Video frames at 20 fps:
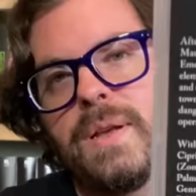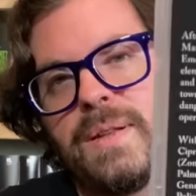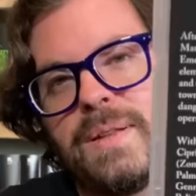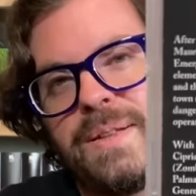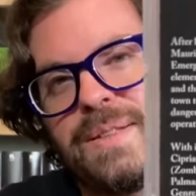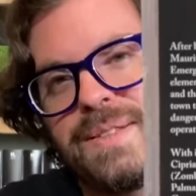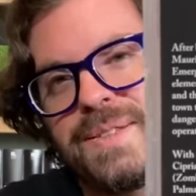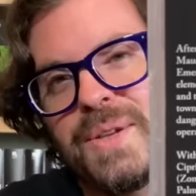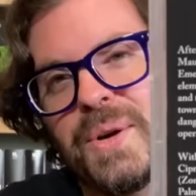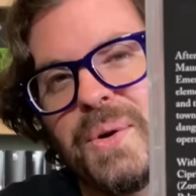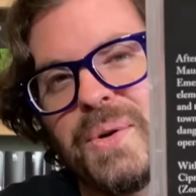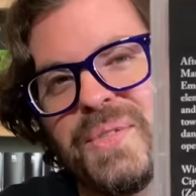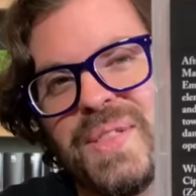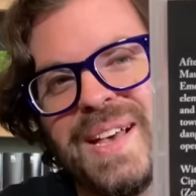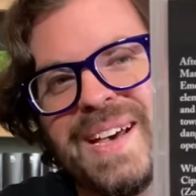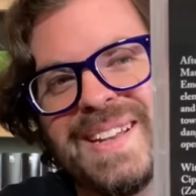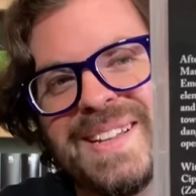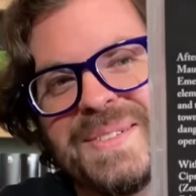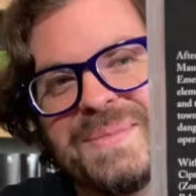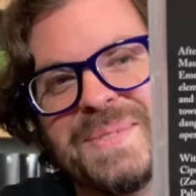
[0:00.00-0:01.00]
Let's hold
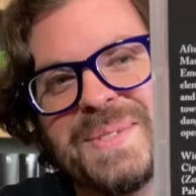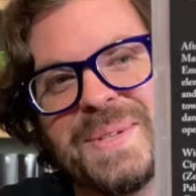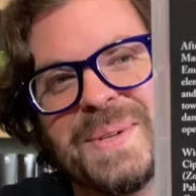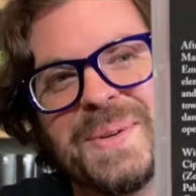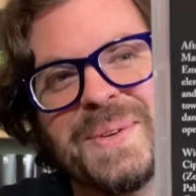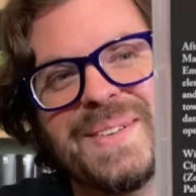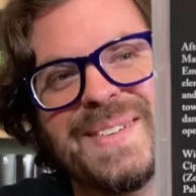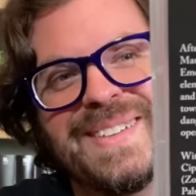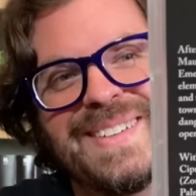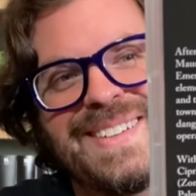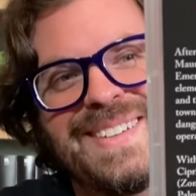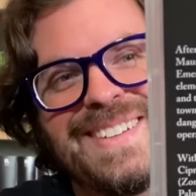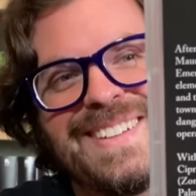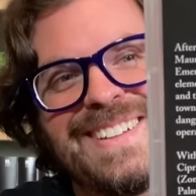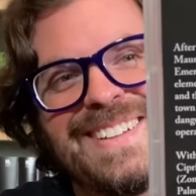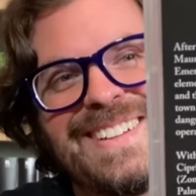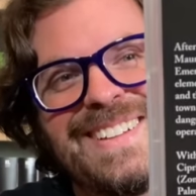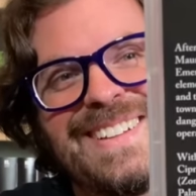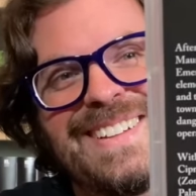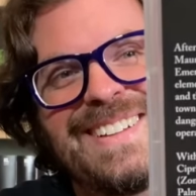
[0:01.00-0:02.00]
that up too.
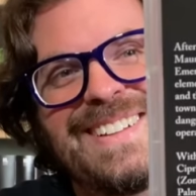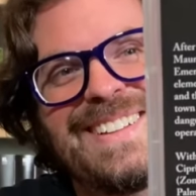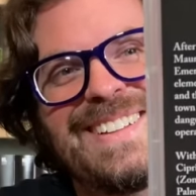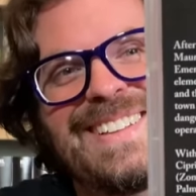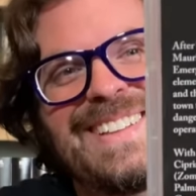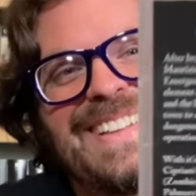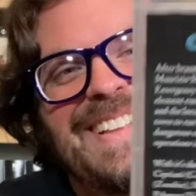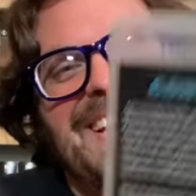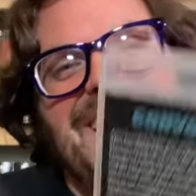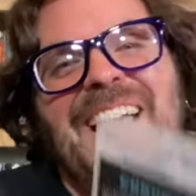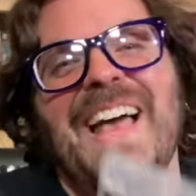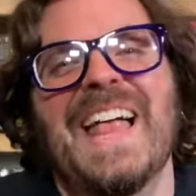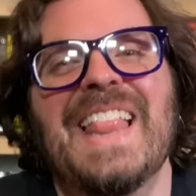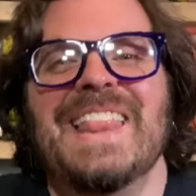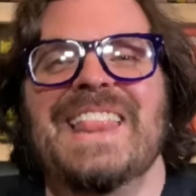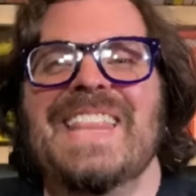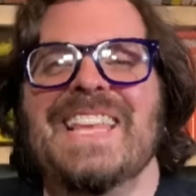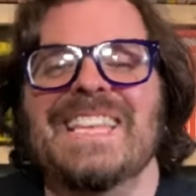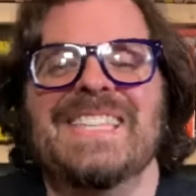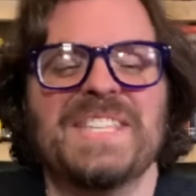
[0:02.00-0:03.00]

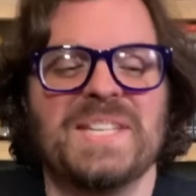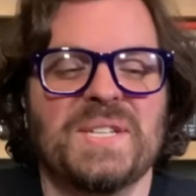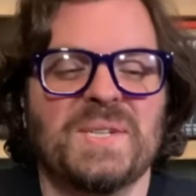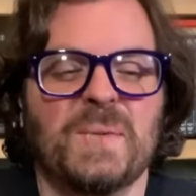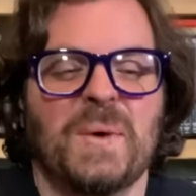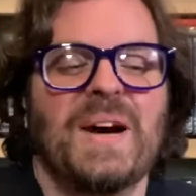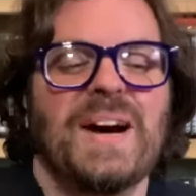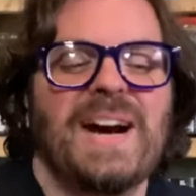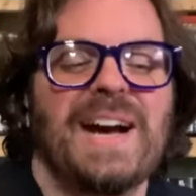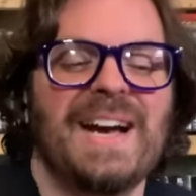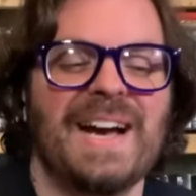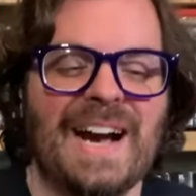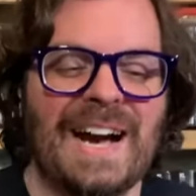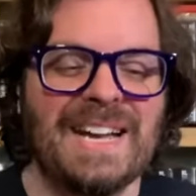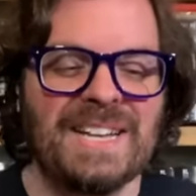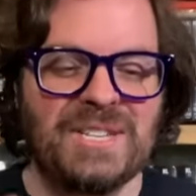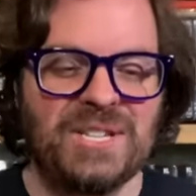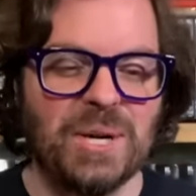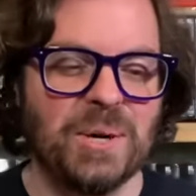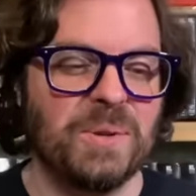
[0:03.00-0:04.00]
This is why
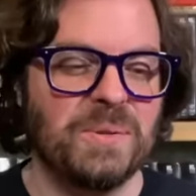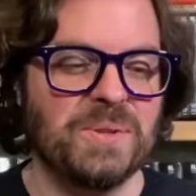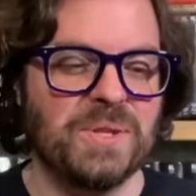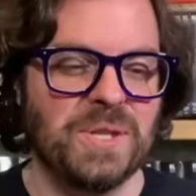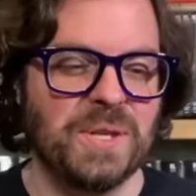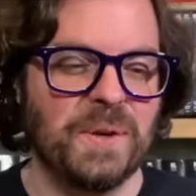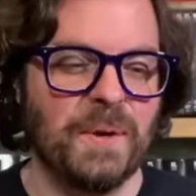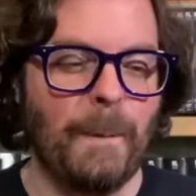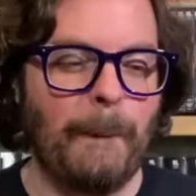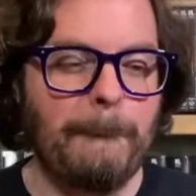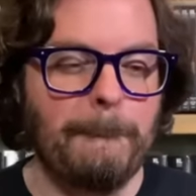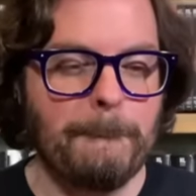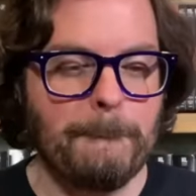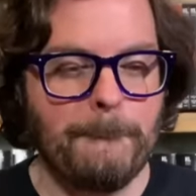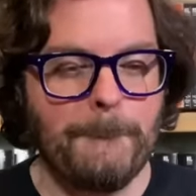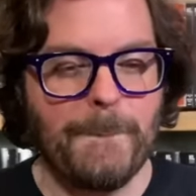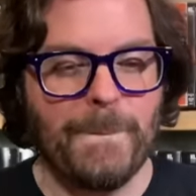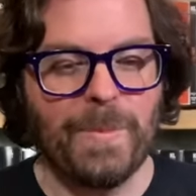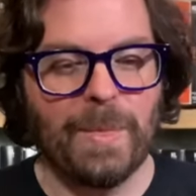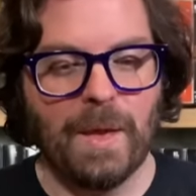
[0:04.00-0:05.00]
I don't do
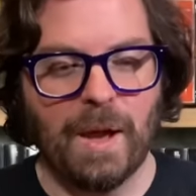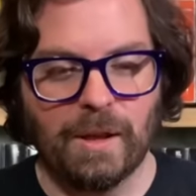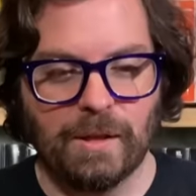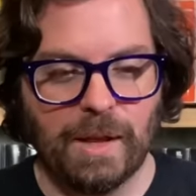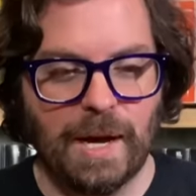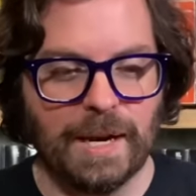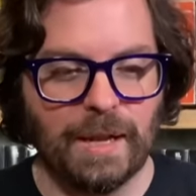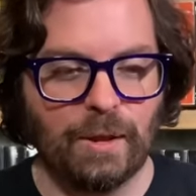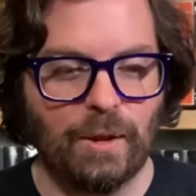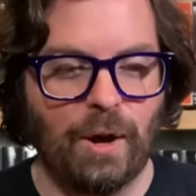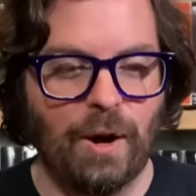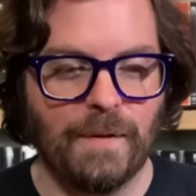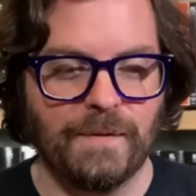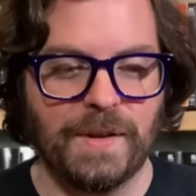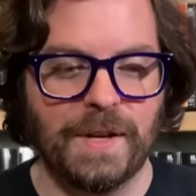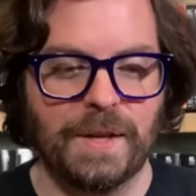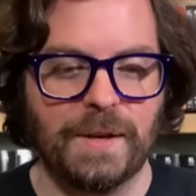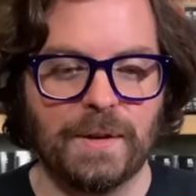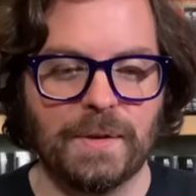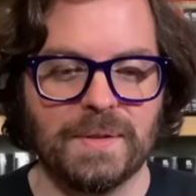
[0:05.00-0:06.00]
a lot of long
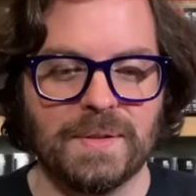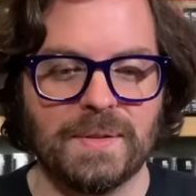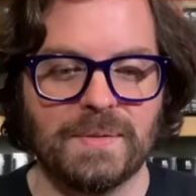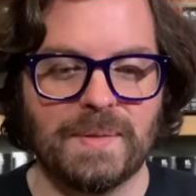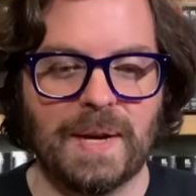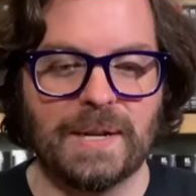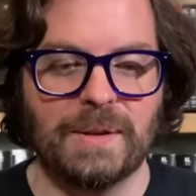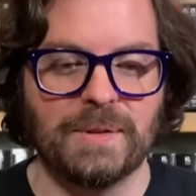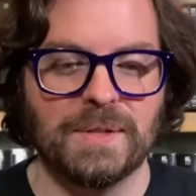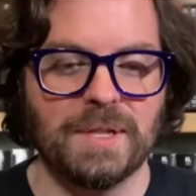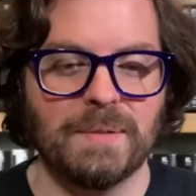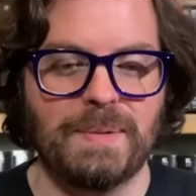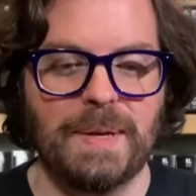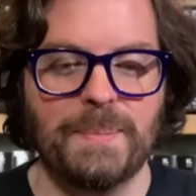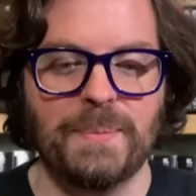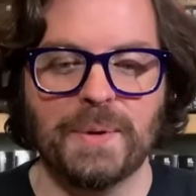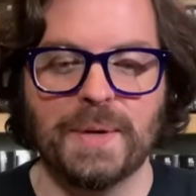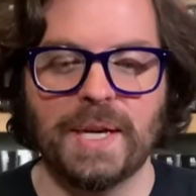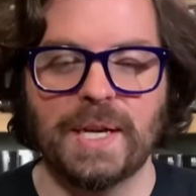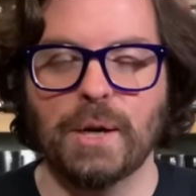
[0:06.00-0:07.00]
videos. I know some
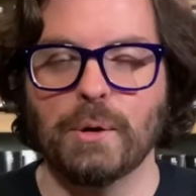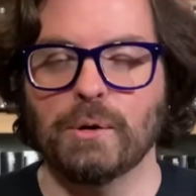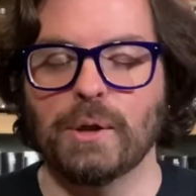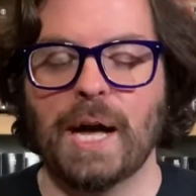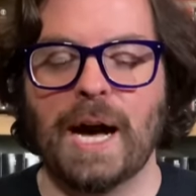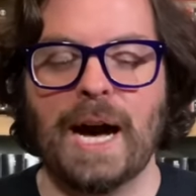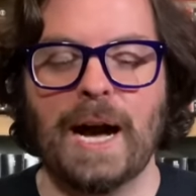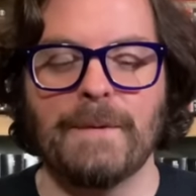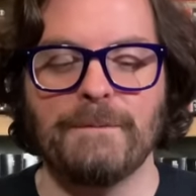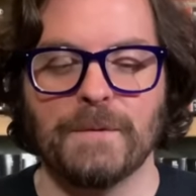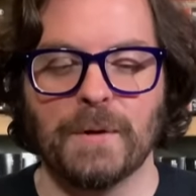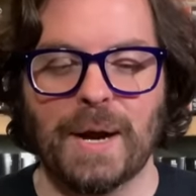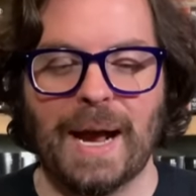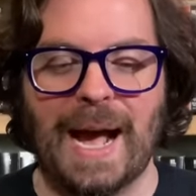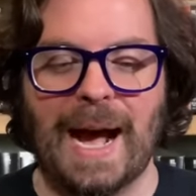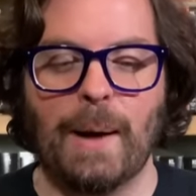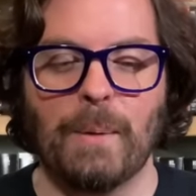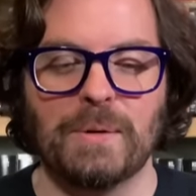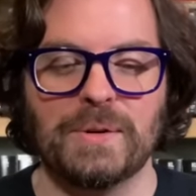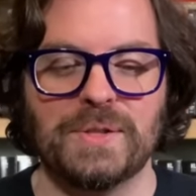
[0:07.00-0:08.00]
people can go live for
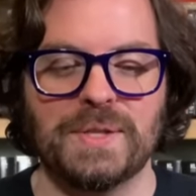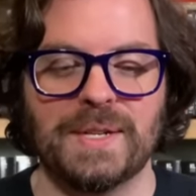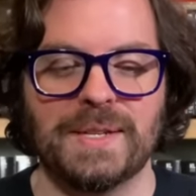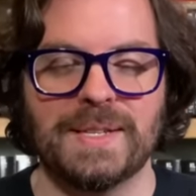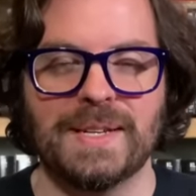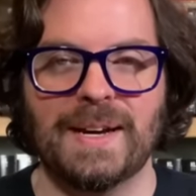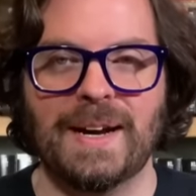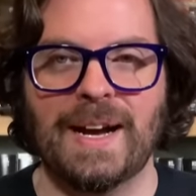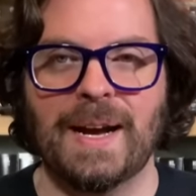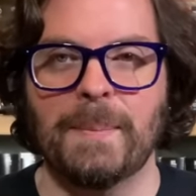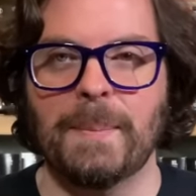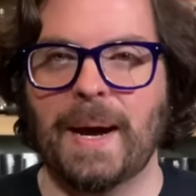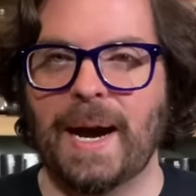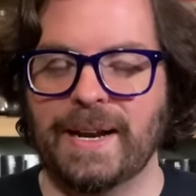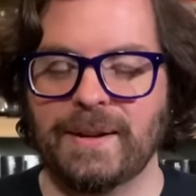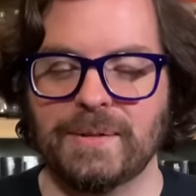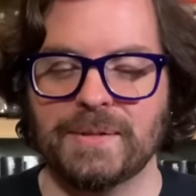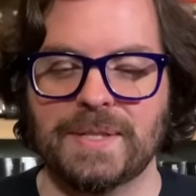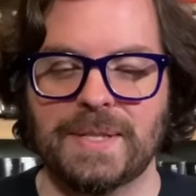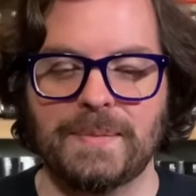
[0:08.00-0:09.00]
hours at a time. I
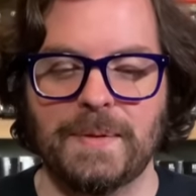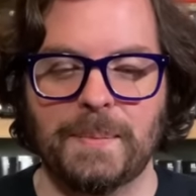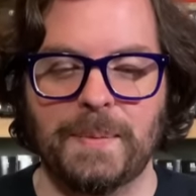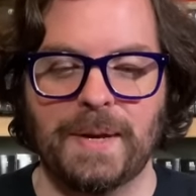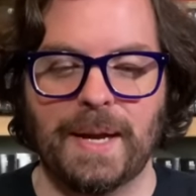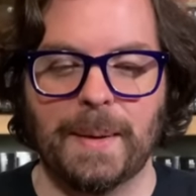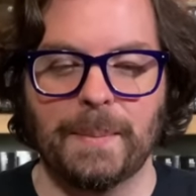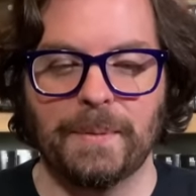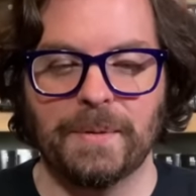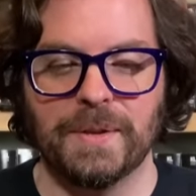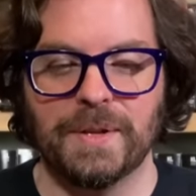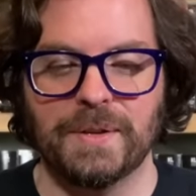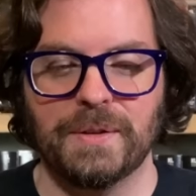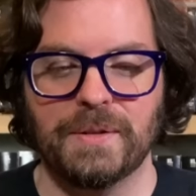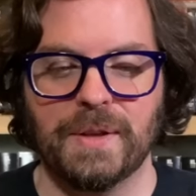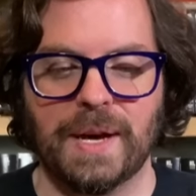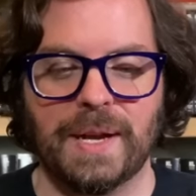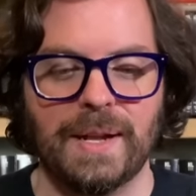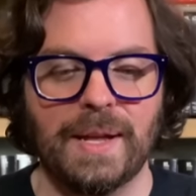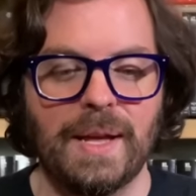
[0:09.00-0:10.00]
don't seem to be able to do
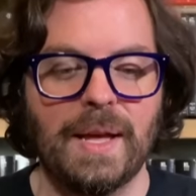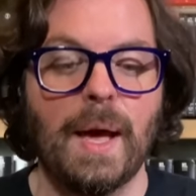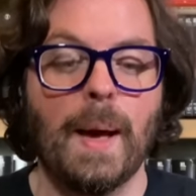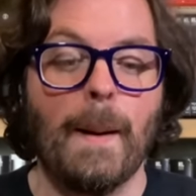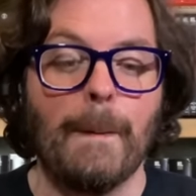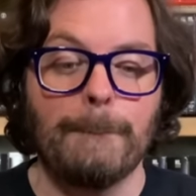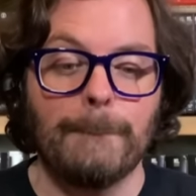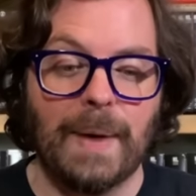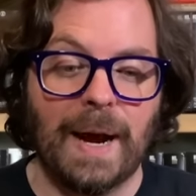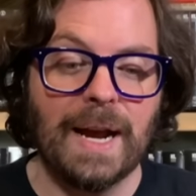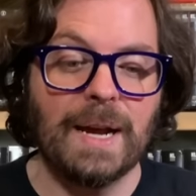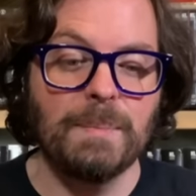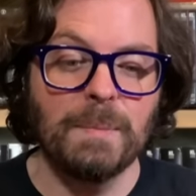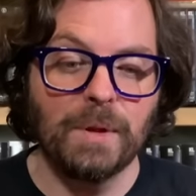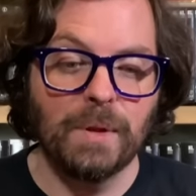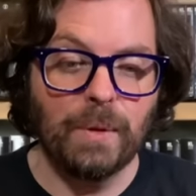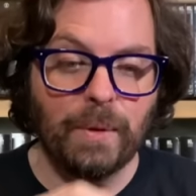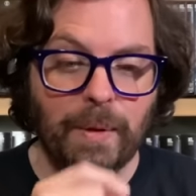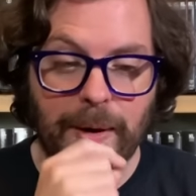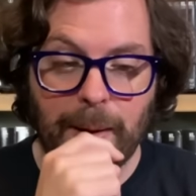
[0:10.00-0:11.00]
that. Mike
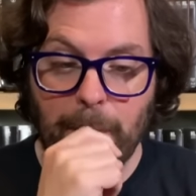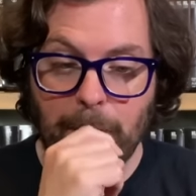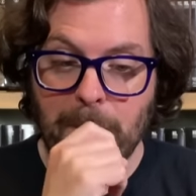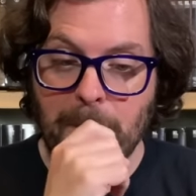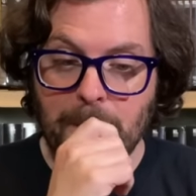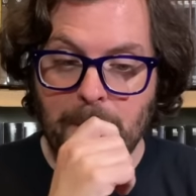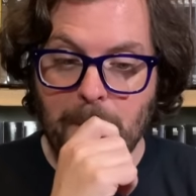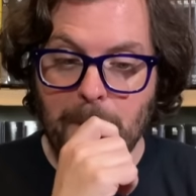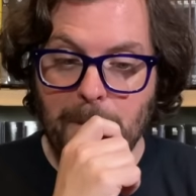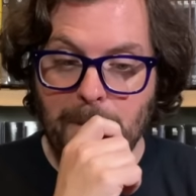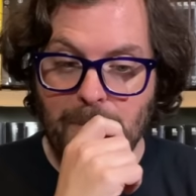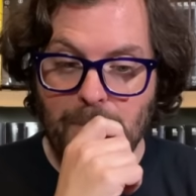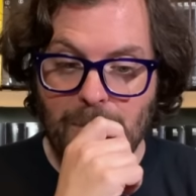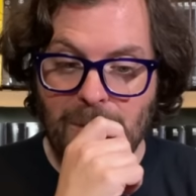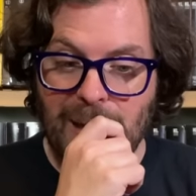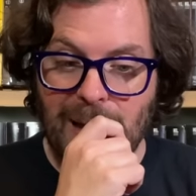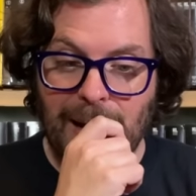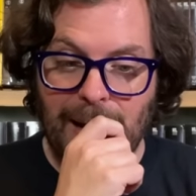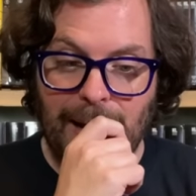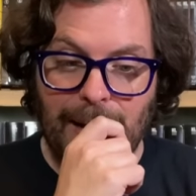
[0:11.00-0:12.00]
Malloy,
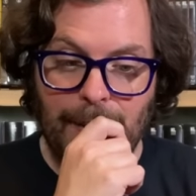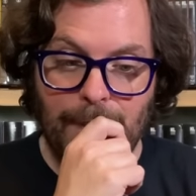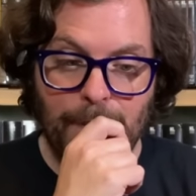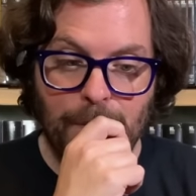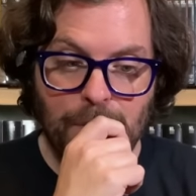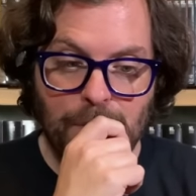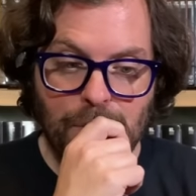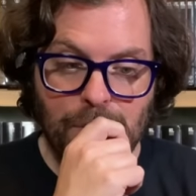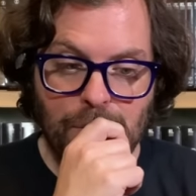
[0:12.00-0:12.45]
Maurizio